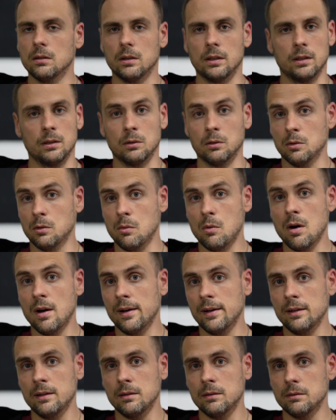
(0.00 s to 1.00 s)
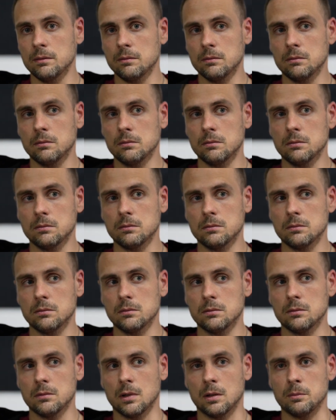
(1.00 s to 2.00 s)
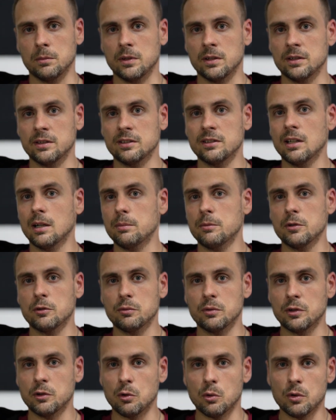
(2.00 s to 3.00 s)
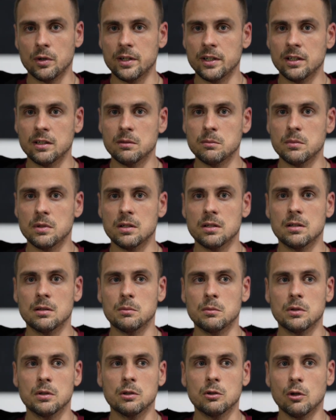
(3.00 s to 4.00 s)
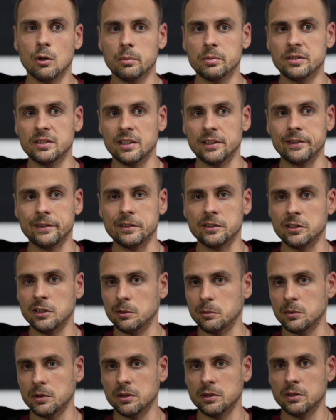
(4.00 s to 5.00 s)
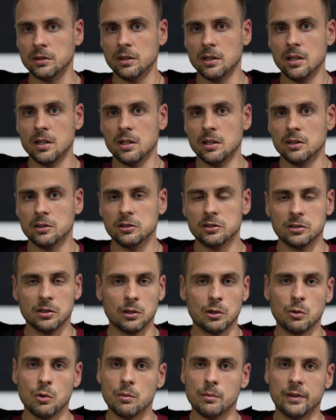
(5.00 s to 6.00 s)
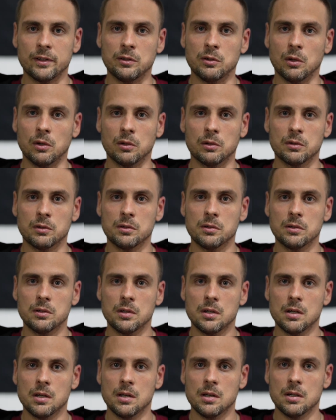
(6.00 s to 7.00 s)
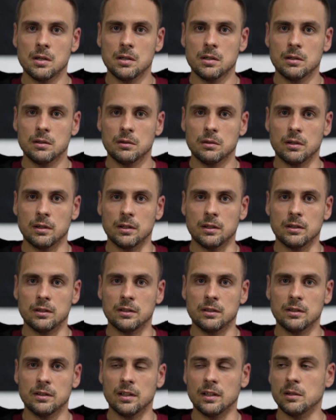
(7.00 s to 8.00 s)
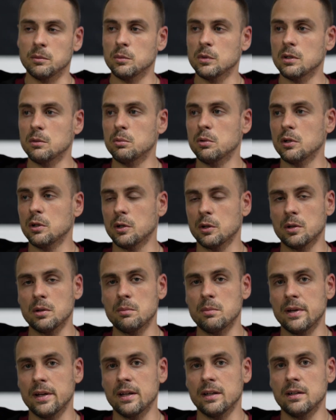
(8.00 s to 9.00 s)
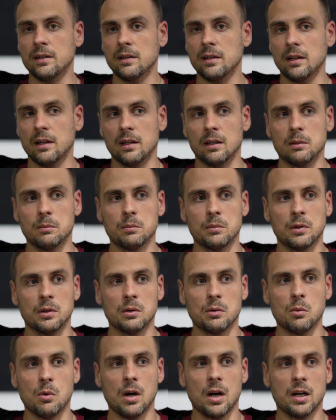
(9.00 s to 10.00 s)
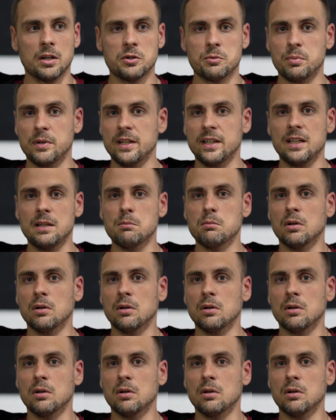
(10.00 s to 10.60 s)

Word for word: I don't know why. I'm going to stop this recording in a minute I'm going to go upstairs and I'm going to snuggle with my daughter, and then I'm gonna put her to bed, and I'm gonna watch Peaky